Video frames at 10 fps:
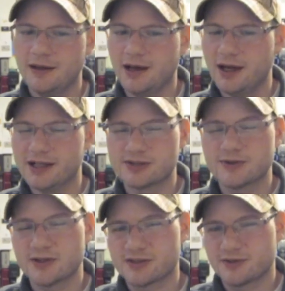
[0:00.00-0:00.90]
As
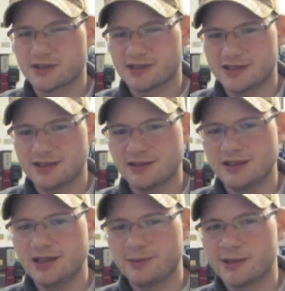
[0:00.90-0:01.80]
far as
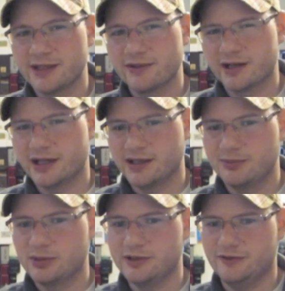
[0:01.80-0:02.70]
versatility, I'm going to give it a
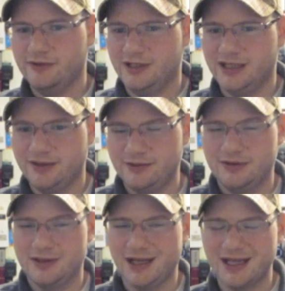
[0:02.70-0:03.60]
9.5.
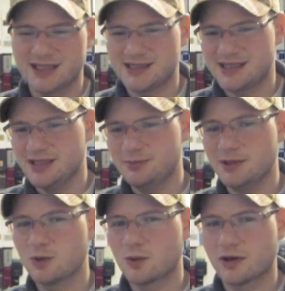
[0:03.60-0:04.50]
I can see it
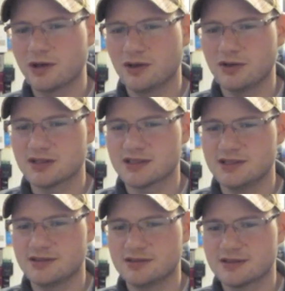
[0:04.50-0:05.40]
being worn in all
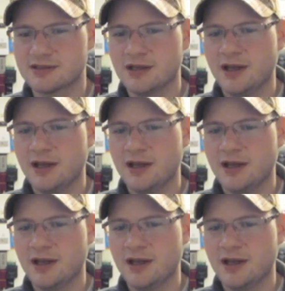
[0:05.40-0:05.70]
seasons.